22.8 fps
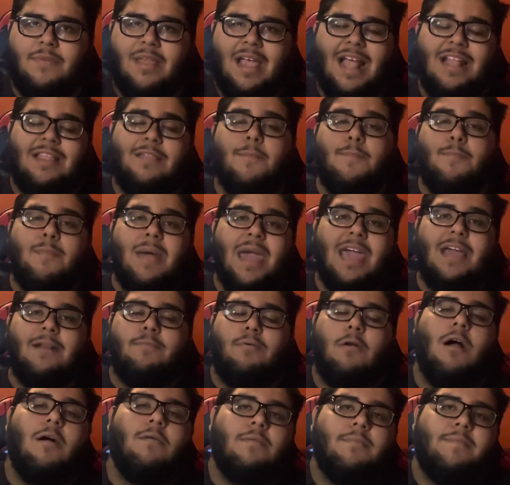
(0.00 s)
And the main
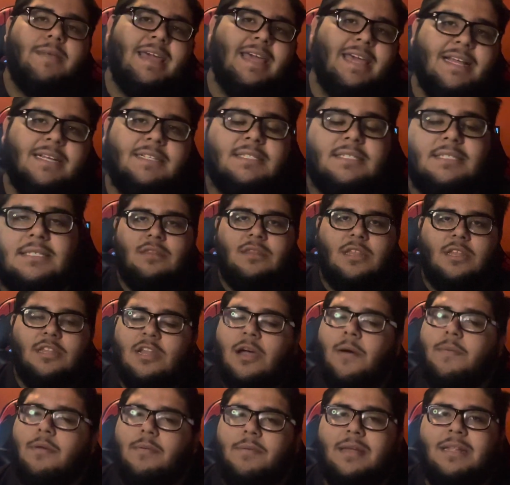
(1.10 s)
problem is the
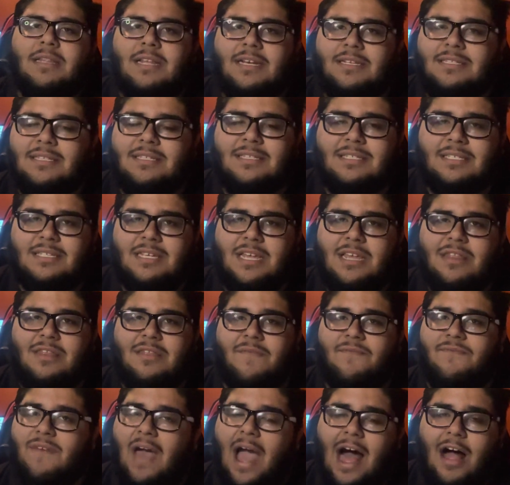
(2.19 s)
WWE doesn't see the
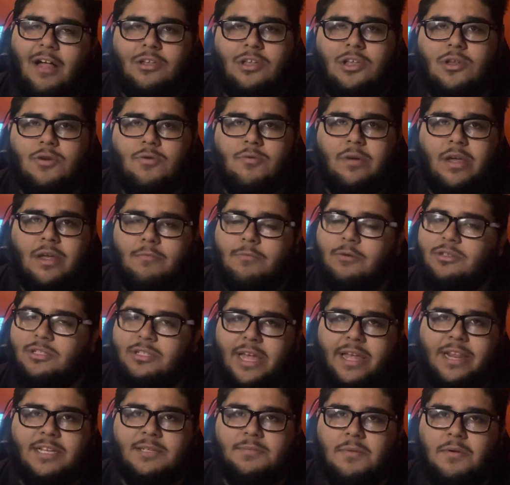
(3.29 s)
value in
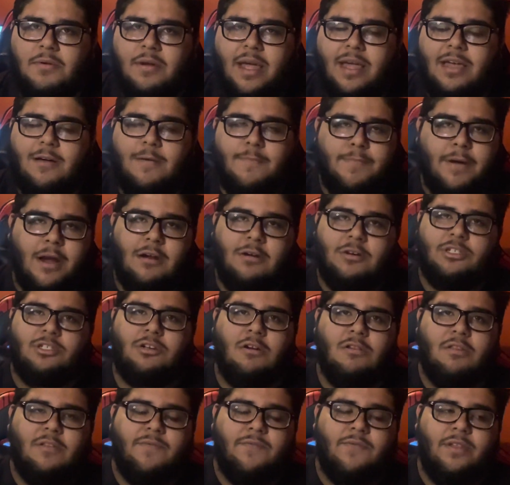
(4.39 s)
Mercedes Moné compared to
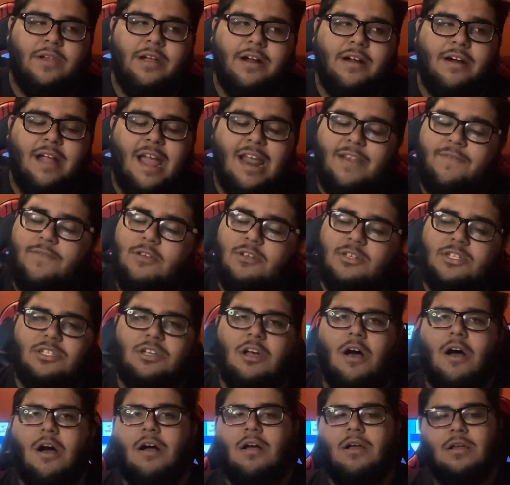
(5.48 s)
Charlotte Flair. And if you
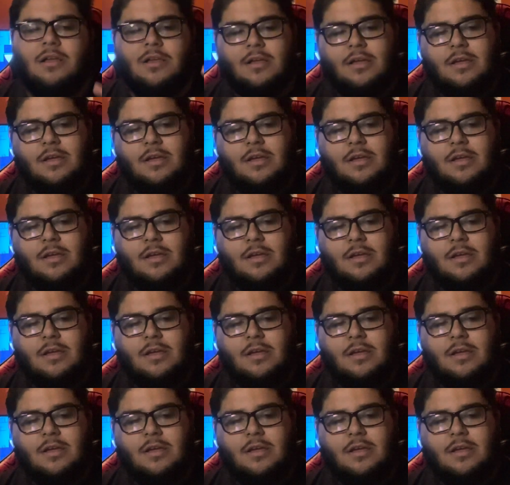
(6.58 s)
saw